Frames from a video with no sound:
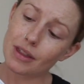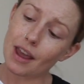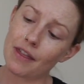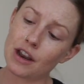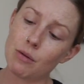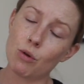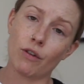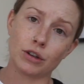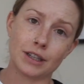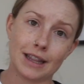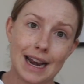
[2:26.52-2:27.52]
then you move
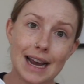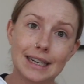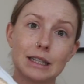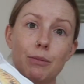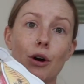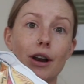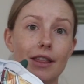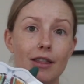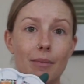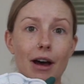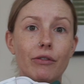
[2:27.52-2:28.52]
on to the next spot in
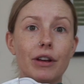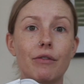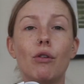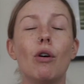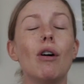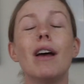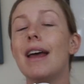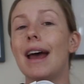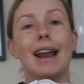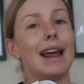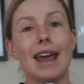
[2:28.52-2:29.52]
the pelvic floor,
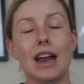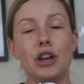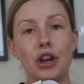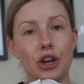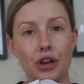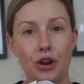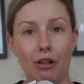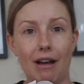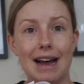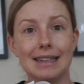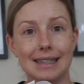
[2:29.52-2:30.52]
and again you can
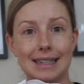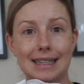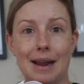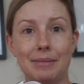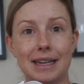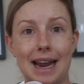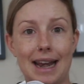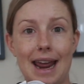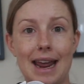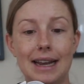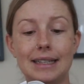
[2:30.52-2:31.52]
utilize the same
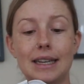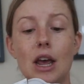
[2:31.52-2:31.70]
techniques.